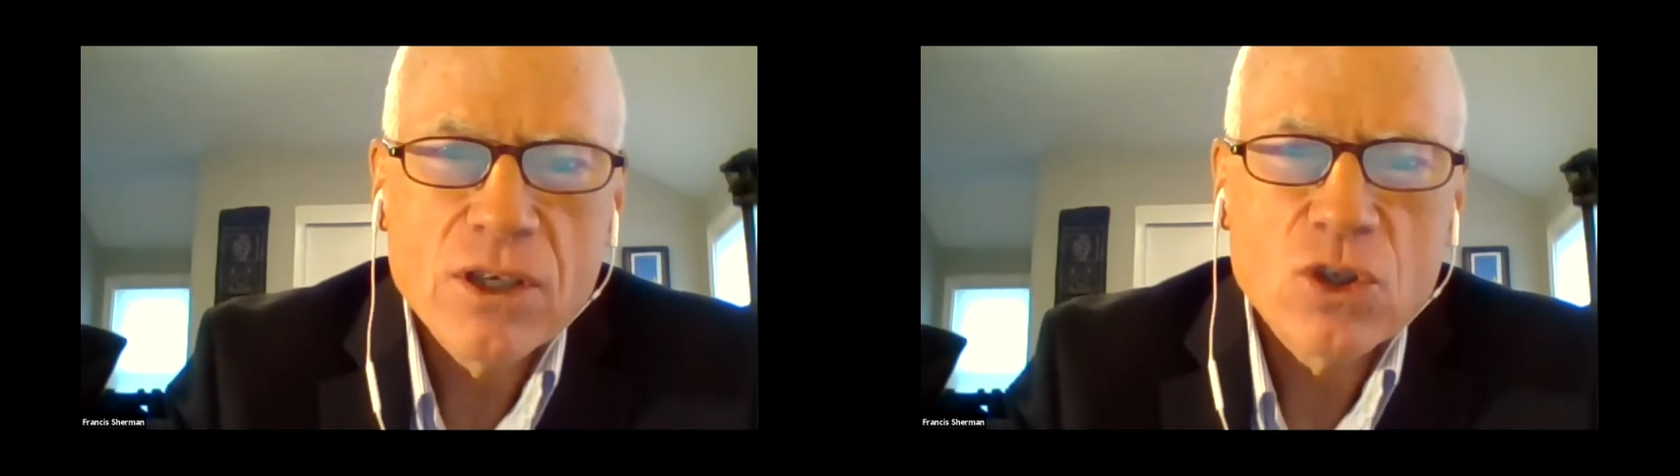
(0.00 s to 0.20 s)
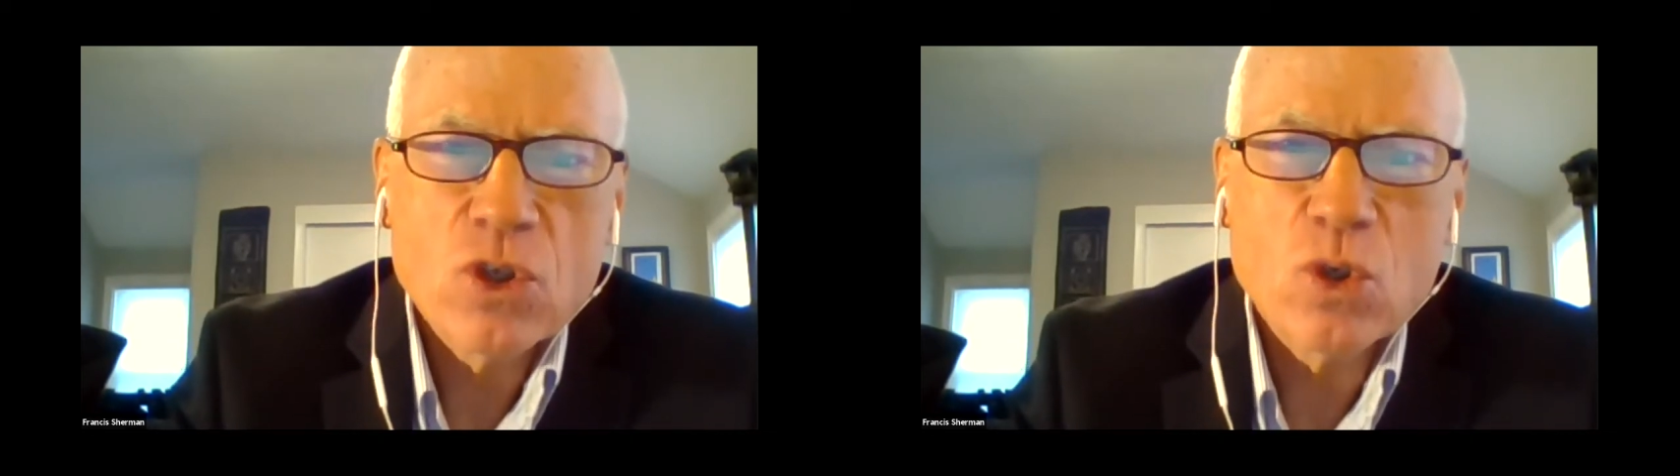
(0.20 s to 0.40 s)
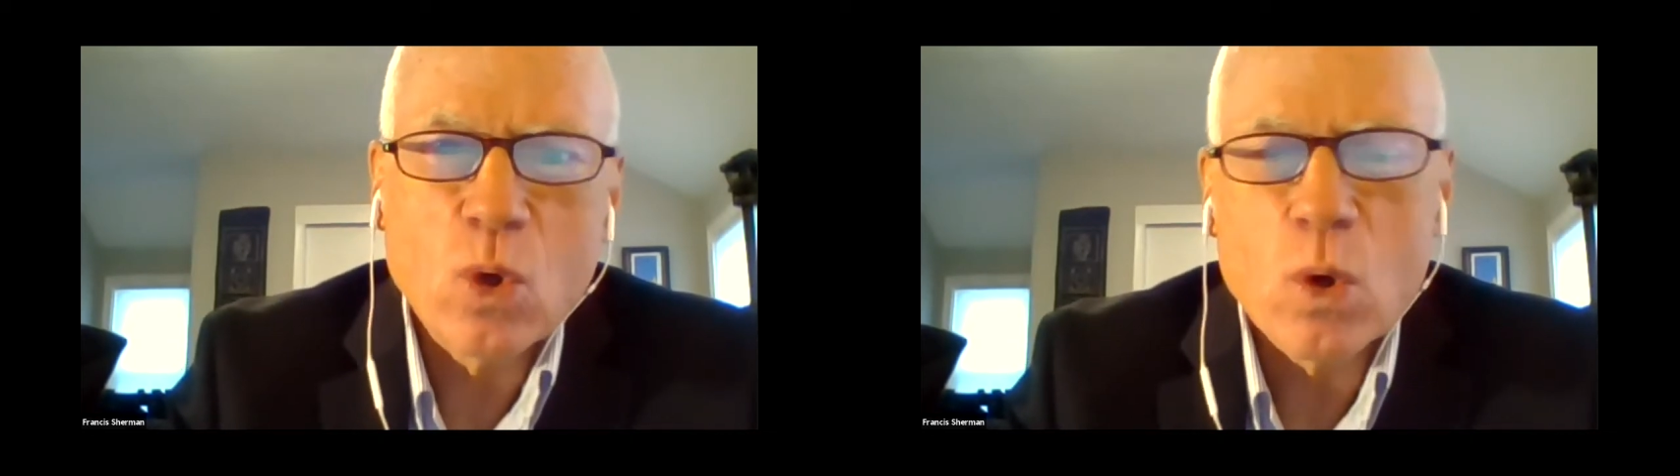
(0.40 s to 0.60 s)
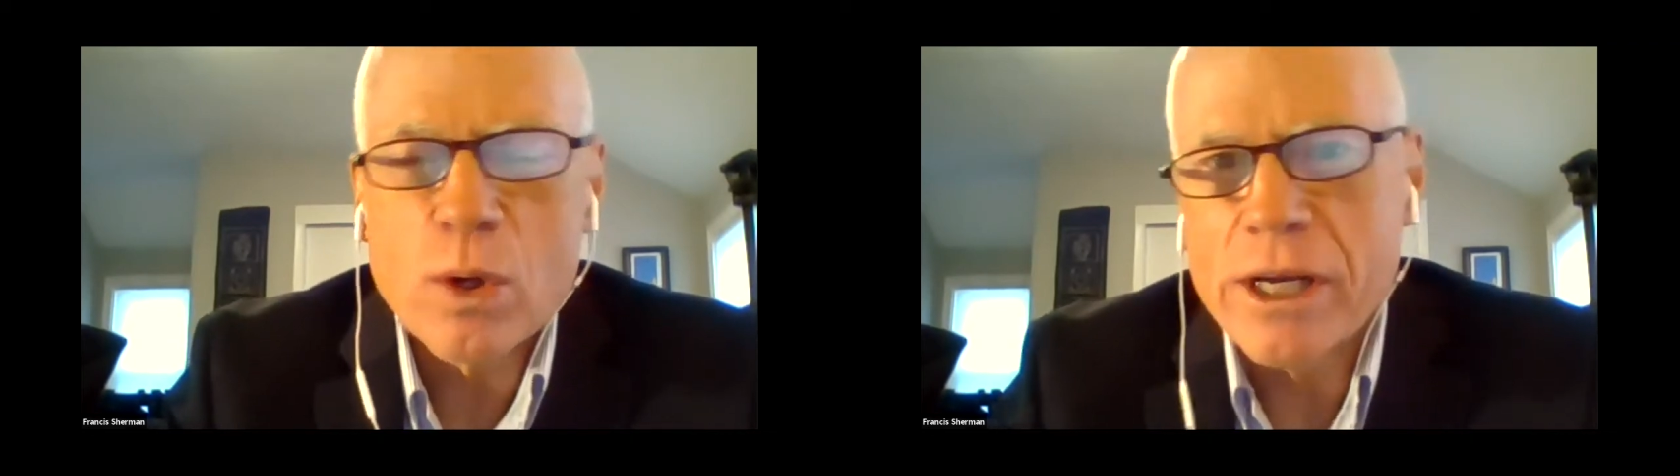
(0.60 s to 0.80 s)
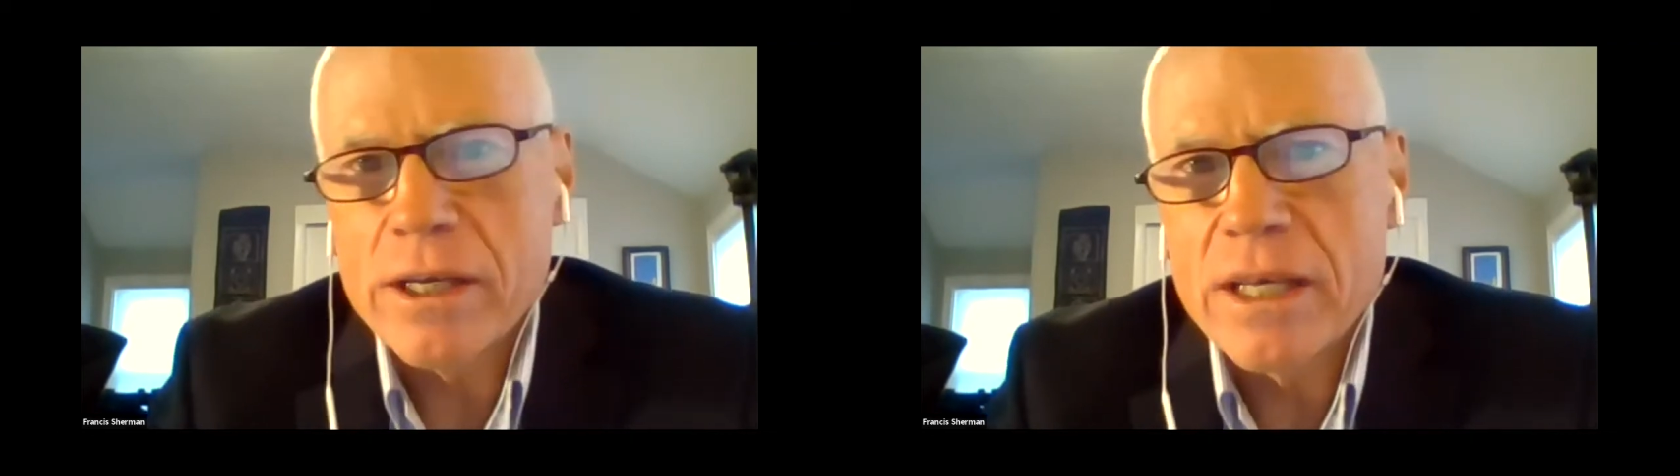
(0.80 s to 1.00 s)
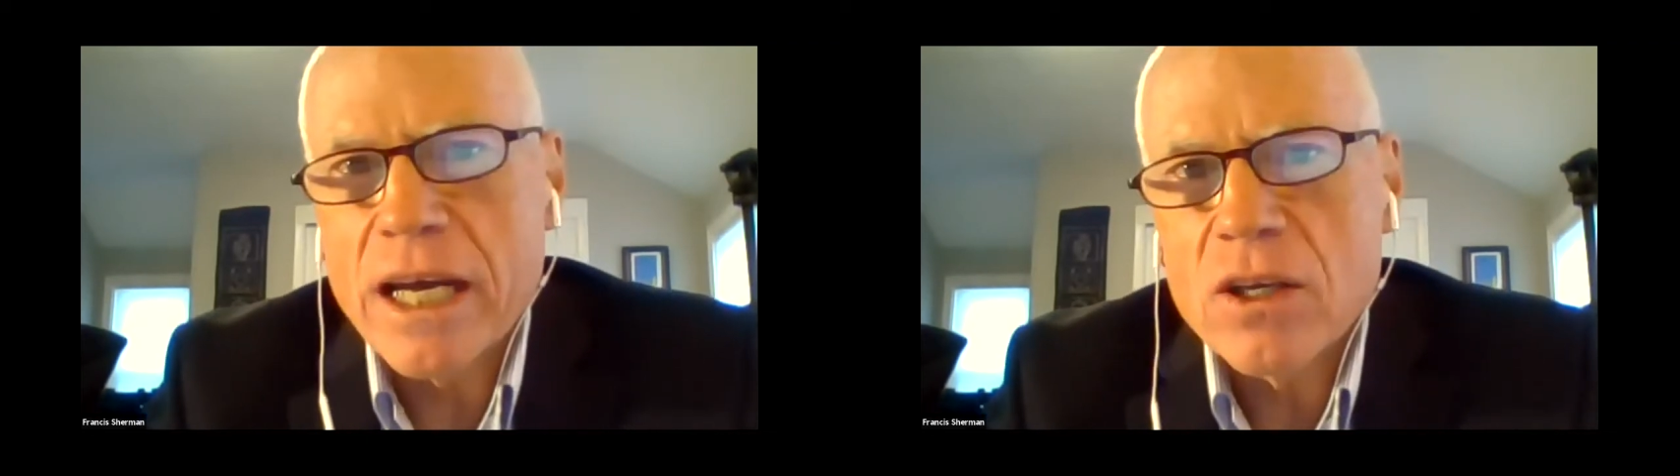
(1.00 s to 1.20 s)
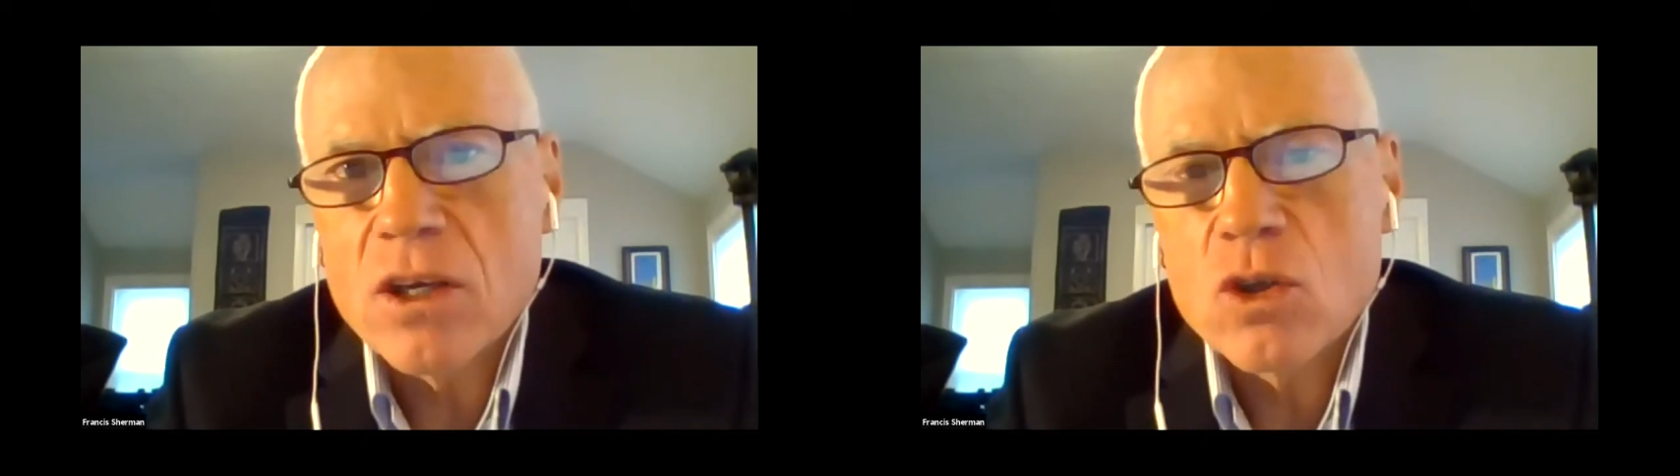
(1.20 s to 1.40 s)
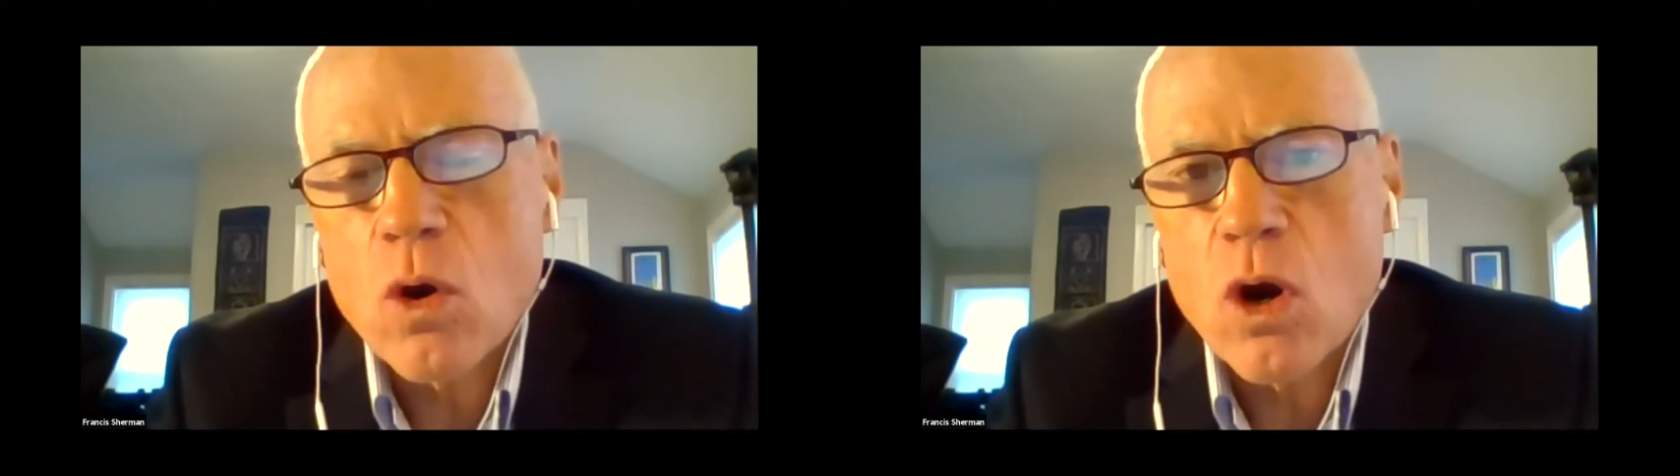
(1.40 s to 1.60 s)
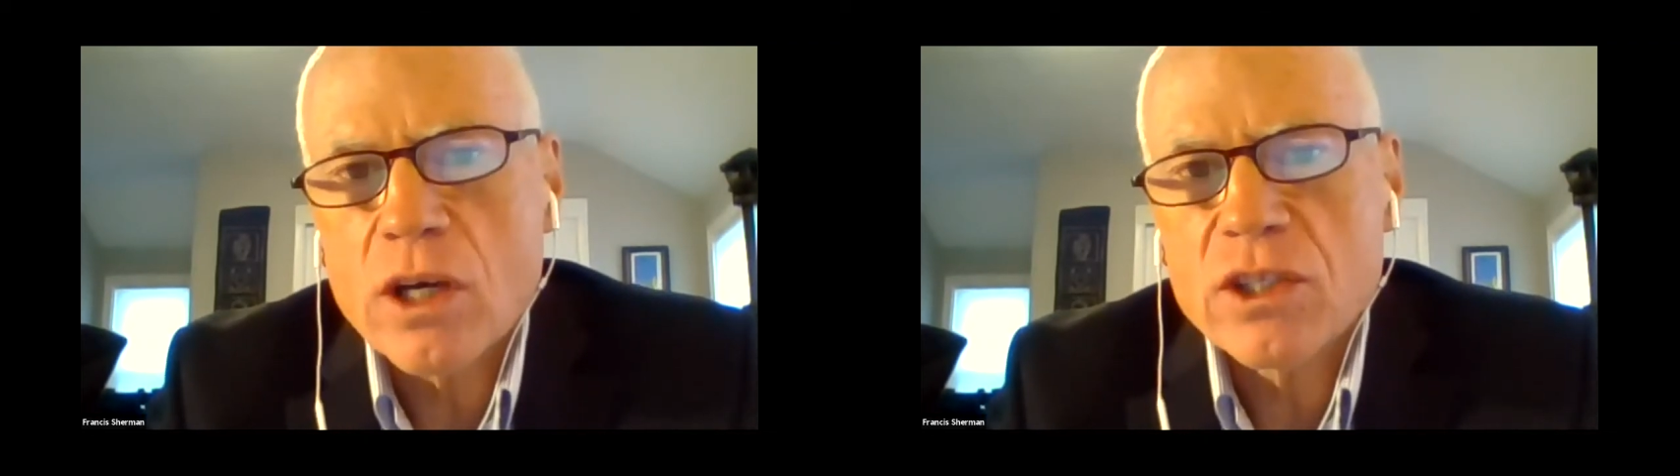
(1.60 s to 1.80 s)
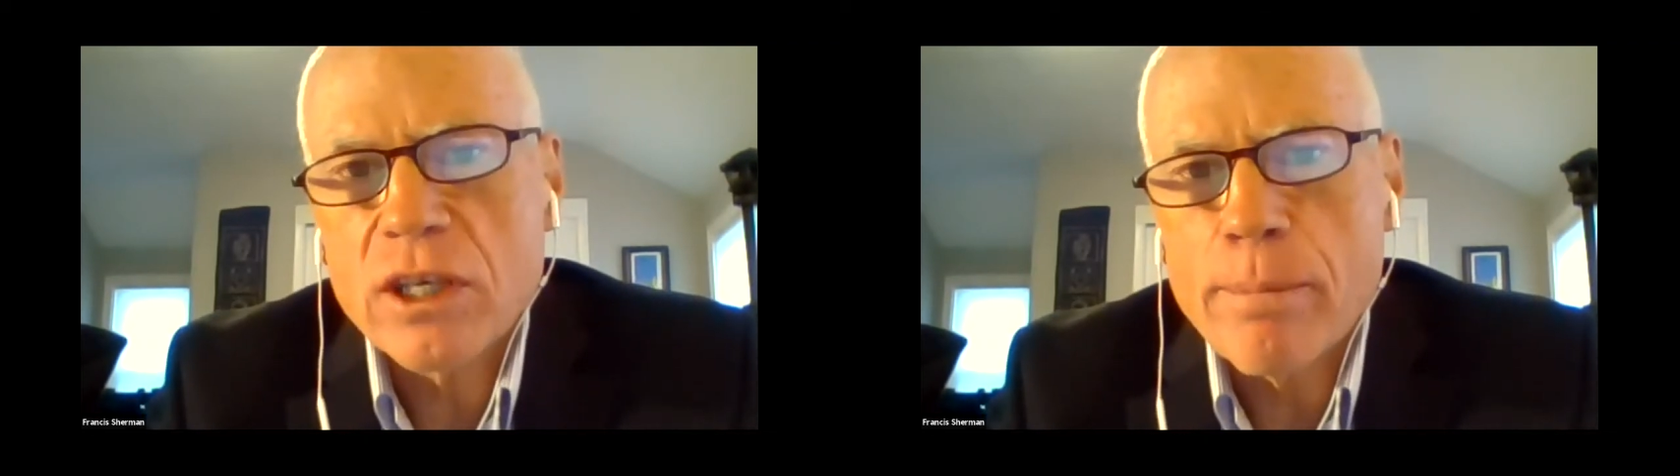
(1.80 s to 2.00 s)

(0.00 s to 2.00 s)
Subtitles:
story that talks